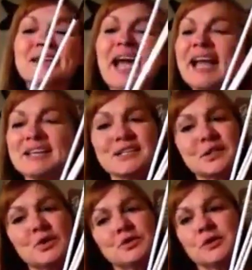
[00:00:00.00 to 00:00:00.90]

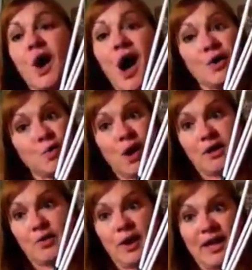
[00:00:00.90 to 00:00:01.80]
Kindness goes a long,
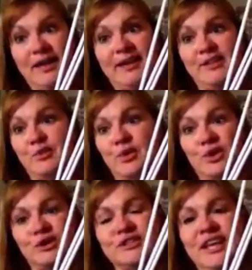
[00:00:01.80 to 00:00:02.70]
long way in the
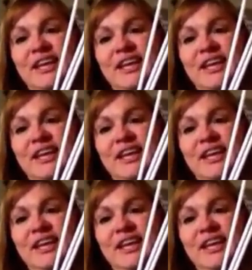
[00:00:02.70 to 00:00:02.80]
world,